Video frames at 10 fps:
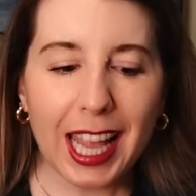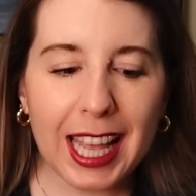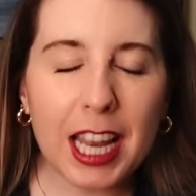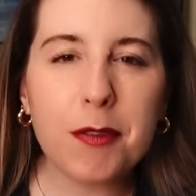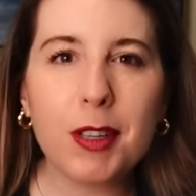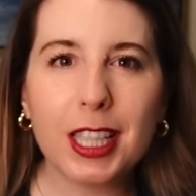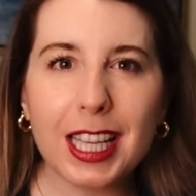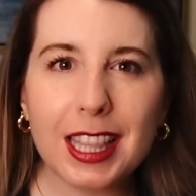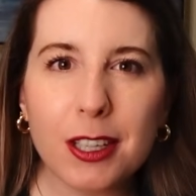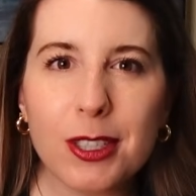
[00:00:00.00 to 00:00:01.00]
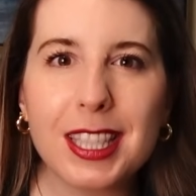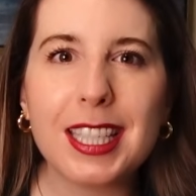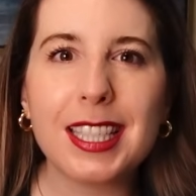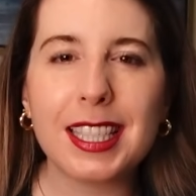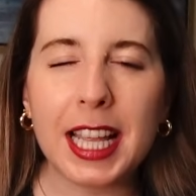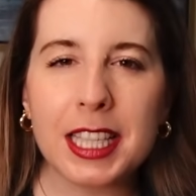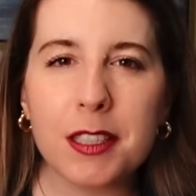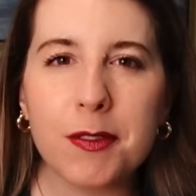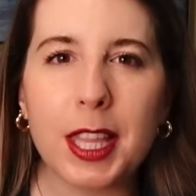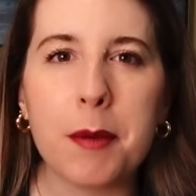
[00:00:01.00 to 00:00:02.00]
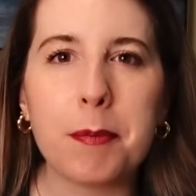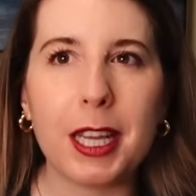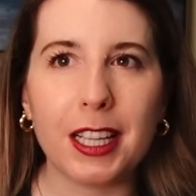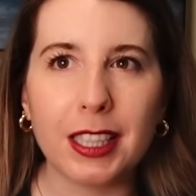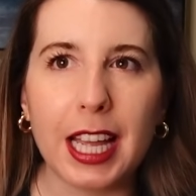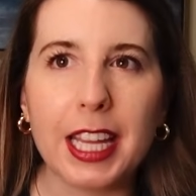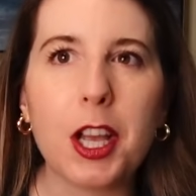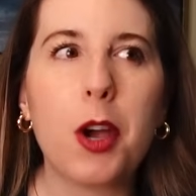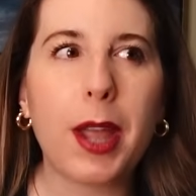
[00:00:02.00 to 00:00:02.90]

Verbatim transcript: And I feel like there's this sense of them being like,